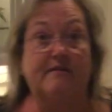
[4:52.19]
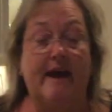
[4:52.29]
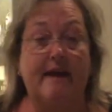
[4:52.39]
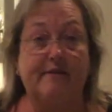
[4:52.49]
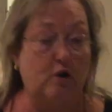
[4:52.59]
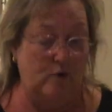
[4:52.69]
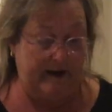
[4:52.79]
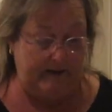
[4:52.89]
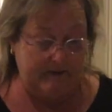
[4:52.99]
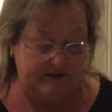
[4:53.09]
heavy
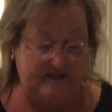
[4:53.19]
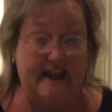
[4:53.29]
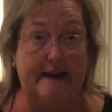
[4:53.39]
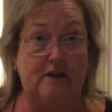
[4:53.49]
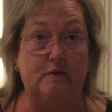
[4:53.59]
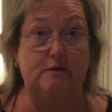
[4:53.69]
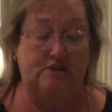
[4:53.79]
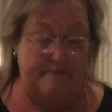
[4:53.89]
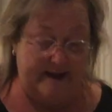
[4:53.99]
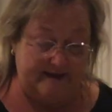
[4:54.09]
cream that I
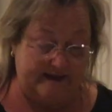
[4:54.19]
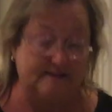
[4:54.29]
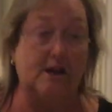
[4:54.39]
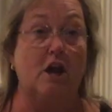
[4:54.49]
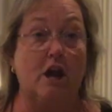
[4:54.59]
used to make this.